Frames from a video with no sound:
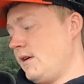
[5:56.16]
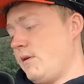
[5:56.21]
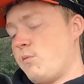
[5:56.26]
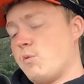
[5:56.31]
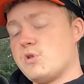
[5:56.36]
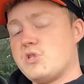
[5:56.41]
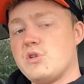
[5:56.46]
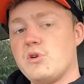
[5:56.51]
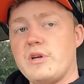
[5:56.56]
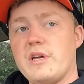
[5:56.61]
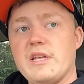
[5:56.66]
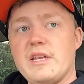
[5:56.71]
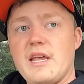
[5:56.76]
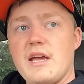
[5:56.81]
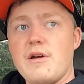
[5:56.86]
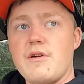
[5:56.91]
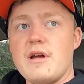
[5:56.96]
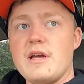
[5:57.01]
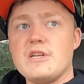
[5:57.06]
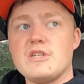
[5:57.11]
We're still getting
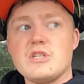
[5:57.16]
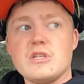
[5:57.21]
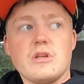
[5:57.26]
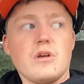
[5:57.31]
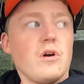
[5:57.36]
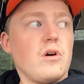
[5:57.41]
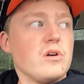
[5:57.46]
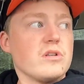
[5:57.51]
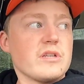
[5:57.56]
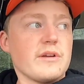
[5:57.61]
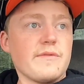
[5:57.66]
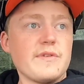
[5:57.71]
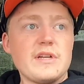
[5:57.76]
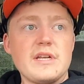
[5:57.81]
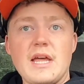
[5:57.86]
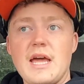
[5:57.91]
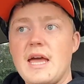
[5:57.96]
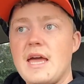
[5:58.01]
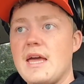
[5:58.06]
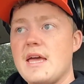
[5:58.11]
aeration calls every
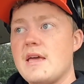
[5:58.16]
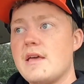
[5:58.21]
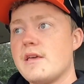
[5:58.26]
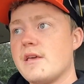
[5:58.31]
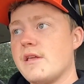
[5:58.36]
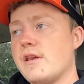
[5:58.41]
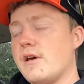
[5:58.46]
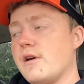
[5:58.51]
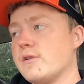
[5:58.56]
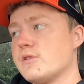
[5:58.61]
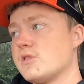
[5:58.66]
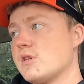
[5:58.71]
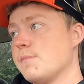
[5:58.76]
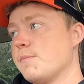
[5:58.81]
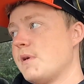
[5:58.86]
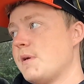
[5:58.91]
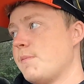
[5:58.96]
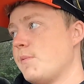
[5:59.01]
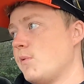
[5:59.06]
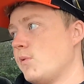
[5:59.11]
day. You know, some
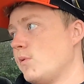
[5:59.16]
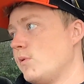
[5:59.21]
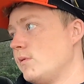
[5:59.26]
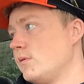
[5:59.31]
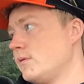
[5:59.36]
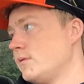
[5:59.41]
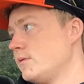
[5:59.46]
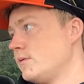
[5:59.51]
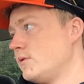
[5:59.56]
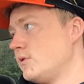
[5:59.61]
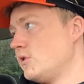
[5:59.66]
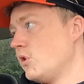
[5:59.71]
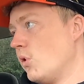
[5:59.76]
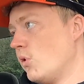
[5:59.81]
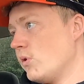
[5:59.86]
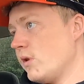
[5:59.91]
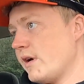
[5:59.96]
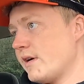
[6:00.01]
people don't